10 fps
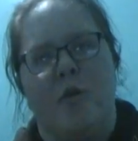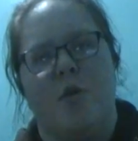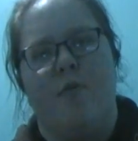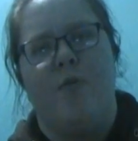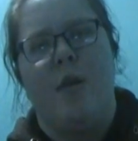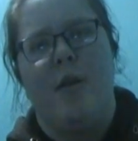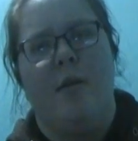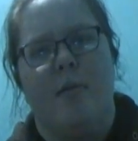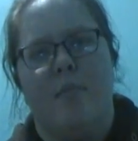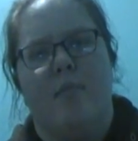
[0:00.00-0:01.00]
also
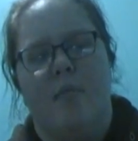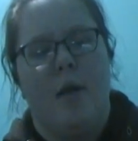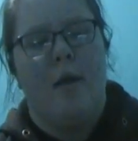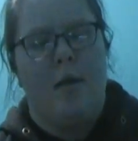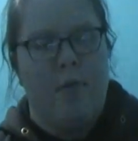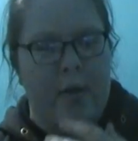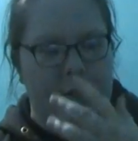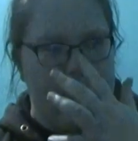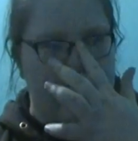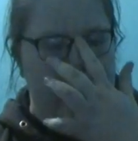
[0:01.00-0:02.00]
feed
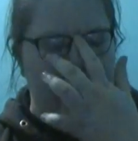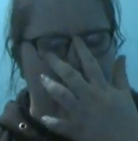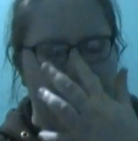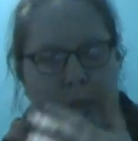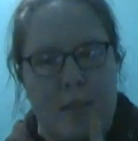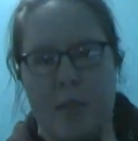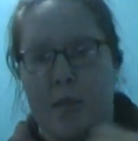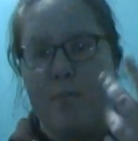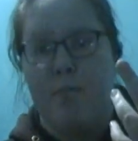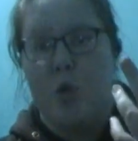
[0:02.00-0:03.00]
Rex Igneous
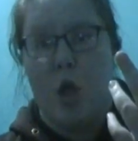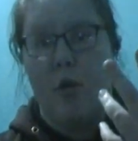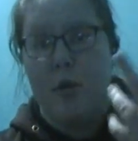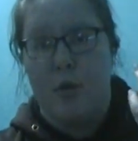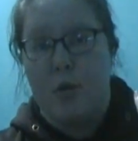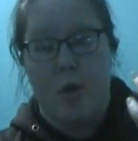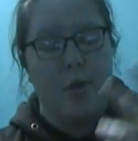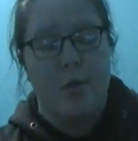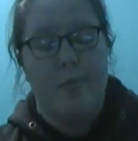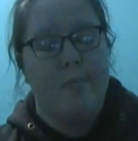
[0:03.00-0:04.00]
this chocolate
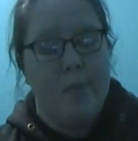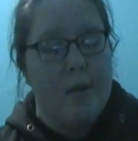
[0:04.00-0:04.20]
tart.